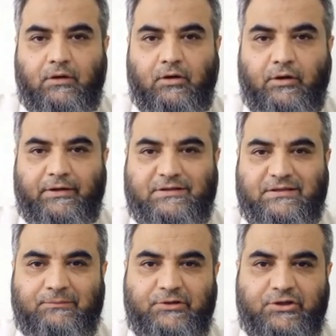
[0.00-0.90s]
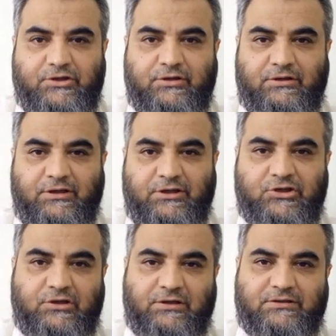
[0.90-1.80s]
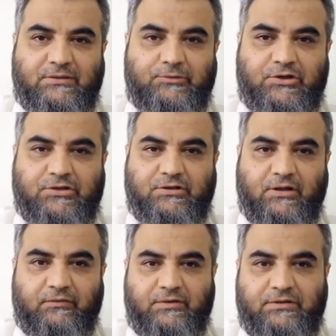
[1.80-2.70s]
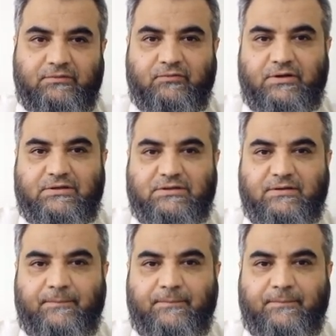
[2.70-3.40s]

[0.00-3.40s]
on examination, initial examination, her vision was